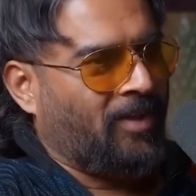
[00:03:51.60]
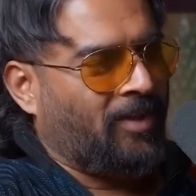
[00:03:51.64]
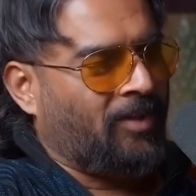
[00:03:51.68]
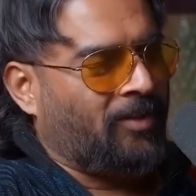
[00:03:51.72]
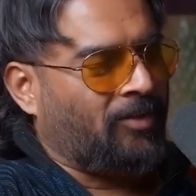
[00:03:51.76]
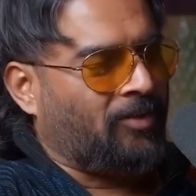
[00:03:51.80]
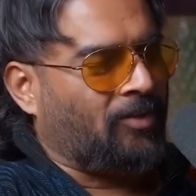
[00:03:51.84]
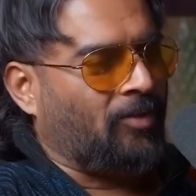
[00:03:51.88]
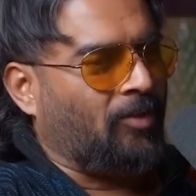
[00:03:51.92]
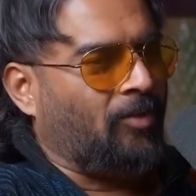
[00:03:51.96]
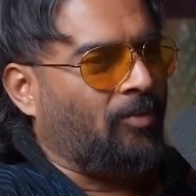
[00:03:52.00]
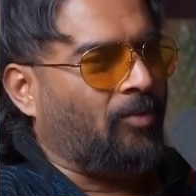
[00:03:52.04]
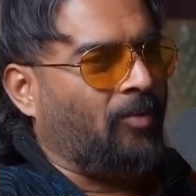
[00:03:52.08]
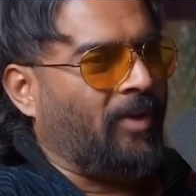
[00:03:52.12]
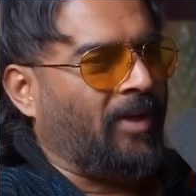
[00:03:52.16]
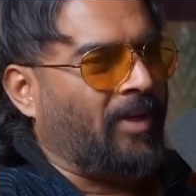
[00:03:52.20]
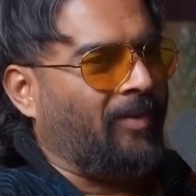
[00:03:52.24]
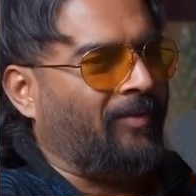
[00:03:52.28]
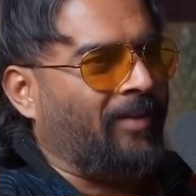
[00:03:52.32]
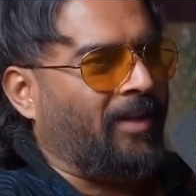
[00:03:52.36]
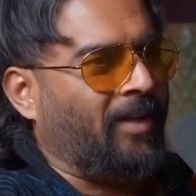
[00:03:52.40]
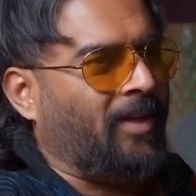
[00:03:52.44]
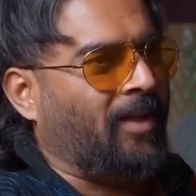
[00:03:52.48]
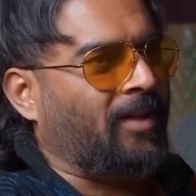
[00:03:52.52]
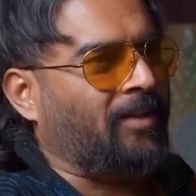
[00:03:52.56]
So when
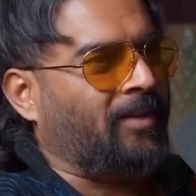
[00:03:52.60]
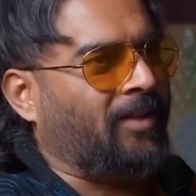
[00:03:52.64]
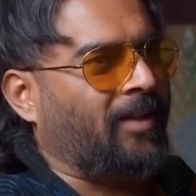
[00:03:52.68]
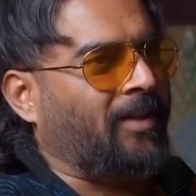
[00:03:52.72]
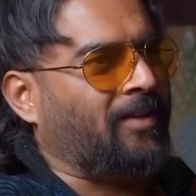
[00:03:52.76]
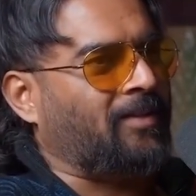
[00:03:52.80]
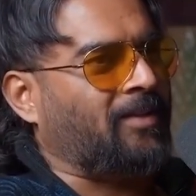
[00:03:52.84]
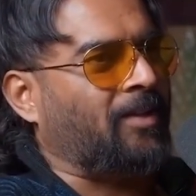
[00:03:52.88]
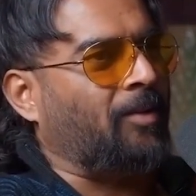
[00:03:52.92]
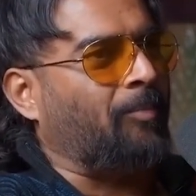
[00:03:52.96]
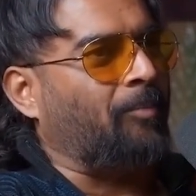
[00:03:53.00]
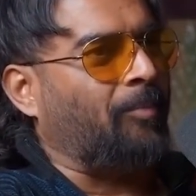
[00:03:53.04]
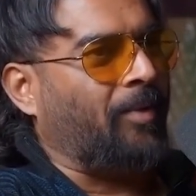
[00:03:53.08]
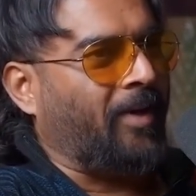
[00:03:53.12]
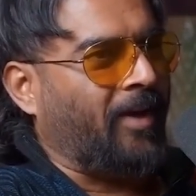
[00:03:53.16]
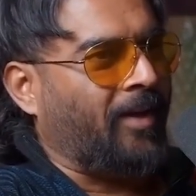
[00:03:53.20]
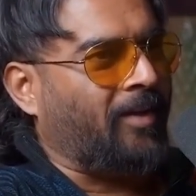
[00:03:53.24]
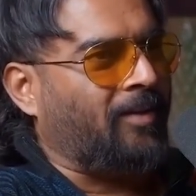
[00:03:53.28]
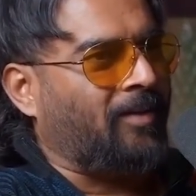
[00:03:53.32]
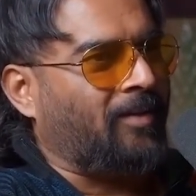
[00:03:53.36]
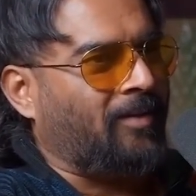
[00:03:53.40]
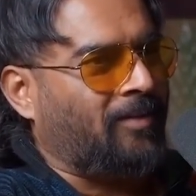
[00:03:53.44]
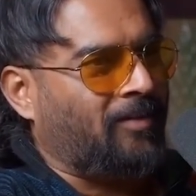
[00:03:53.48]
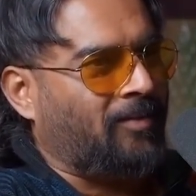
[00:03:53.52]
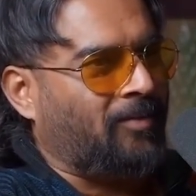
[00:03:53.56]
Vedant gets compared
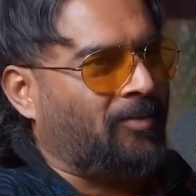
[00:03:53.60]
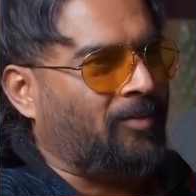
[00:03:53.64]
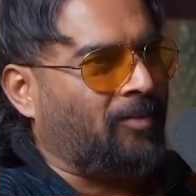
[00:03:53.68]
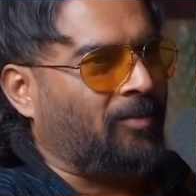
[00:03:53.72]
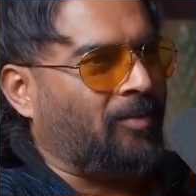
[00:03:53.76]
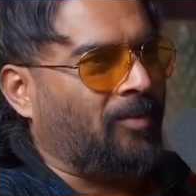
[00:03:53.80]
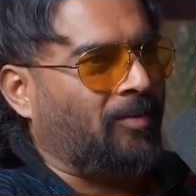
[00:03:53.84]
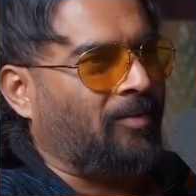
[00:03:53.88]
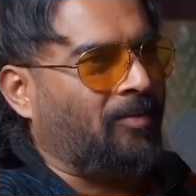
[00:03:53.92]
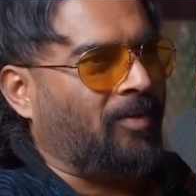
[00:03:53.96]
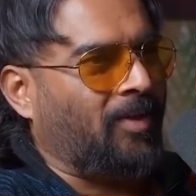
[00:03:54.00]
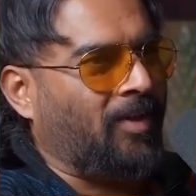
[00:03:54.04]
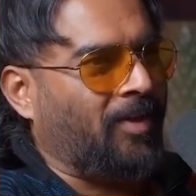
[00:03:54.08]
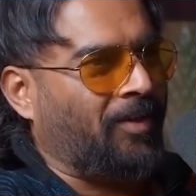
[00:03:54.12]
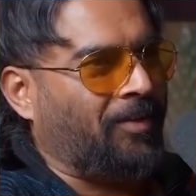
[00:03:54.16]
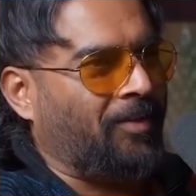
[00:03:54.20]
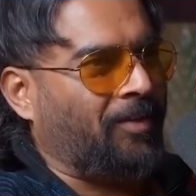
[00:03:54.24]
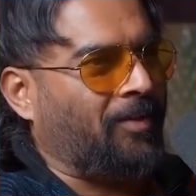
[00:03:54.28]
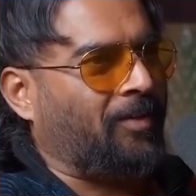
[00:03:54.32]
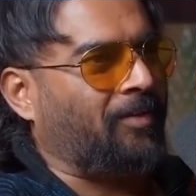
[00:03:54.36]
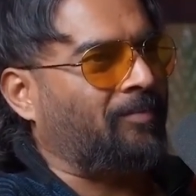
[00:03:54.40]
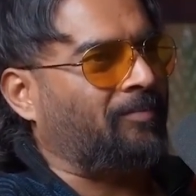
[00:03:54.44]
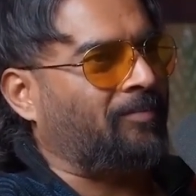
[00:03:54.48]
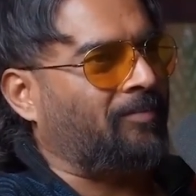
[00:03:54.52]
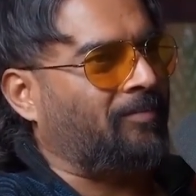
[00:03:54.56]
to
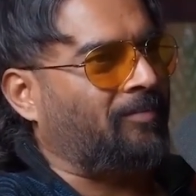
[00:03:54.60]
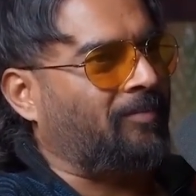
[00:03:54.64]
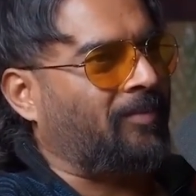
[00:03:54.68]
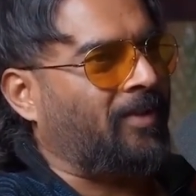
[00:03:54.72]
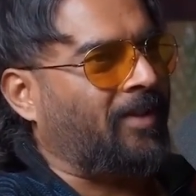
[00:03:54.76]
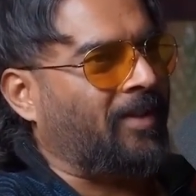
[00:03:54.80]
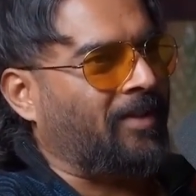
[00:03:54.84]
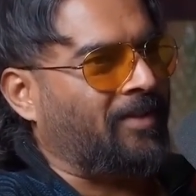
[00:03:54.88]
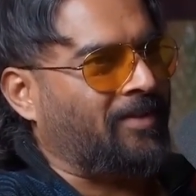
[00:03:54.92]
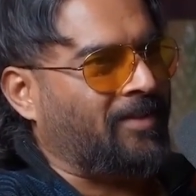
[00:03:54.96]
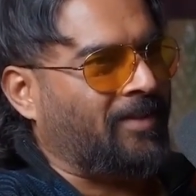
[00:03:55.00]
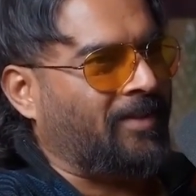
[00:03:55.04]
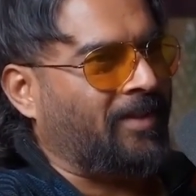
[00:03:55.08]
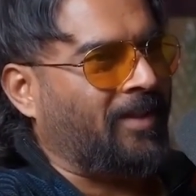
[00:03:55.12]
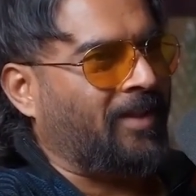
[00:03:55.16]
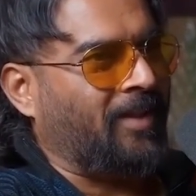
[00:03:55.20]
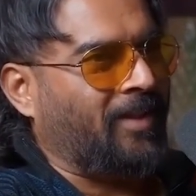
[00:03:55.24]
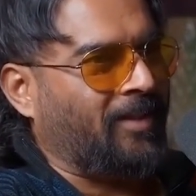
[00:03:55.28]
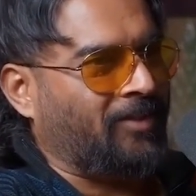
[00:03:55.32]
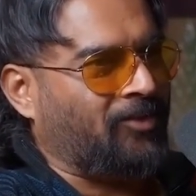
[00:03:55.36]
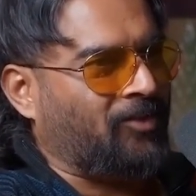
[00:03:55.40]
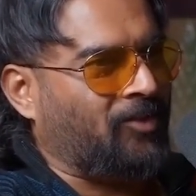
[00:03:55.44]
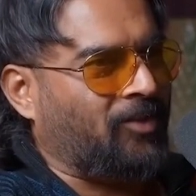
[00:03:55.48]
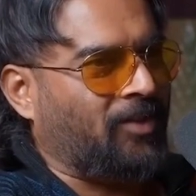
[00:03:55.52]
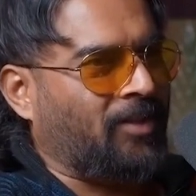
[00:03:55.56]
other kids in the
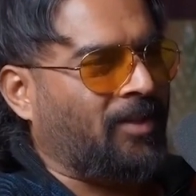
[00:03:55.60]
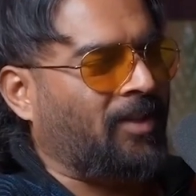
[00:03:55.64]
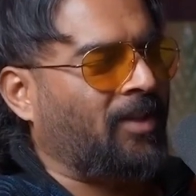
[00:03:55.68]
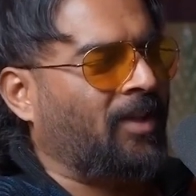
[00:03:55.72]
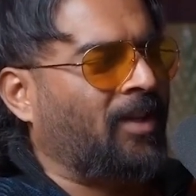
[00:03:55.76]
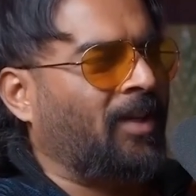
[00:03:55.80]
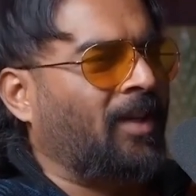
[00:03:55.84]
industry,